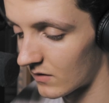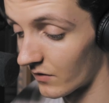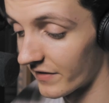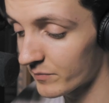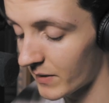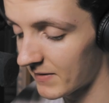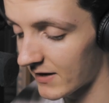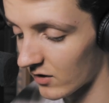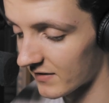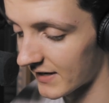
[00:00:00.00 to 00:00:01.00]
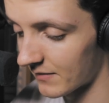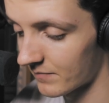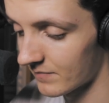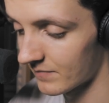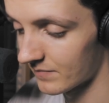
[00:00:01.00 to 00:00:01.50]
On this public holiday,
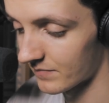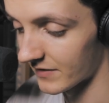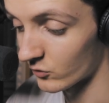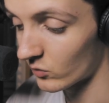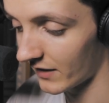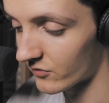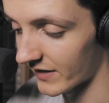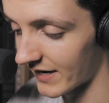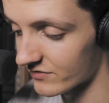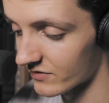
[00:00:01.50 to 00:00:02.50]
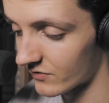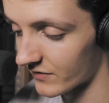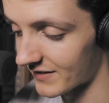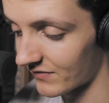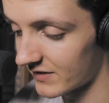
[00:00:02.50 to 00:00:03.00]
as all other occasions
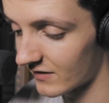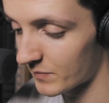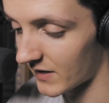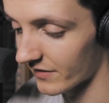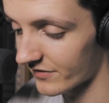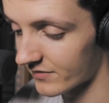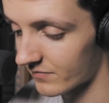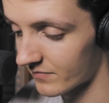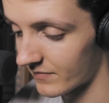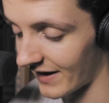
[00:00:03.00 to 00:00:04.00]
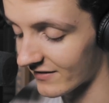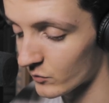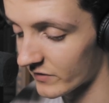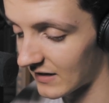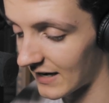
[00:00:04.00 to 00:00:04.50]
for 7 years past,
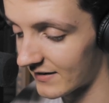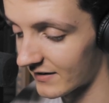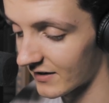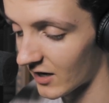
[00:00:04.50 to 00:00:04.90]
Hester was clad in a